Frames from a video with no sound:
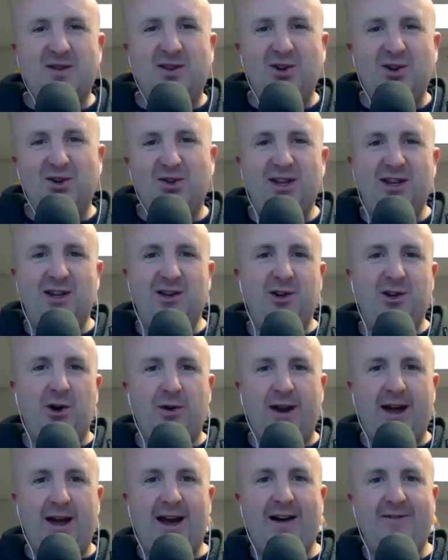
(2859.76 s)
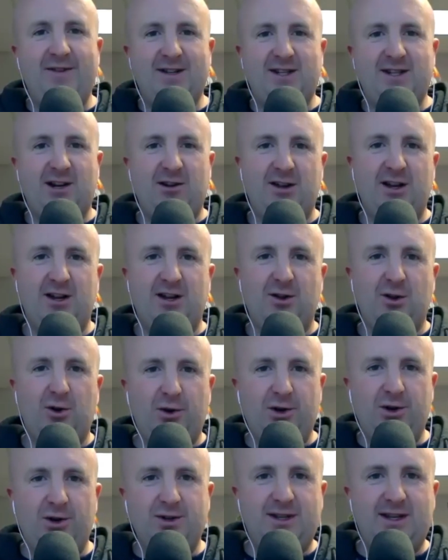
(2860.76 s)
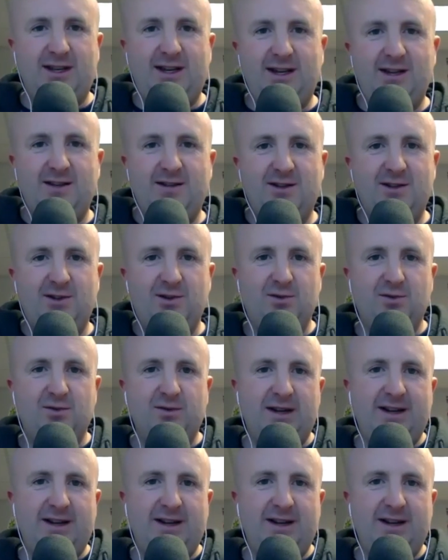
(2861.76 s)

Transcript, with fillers: good that you don't have necessarily a loyalty to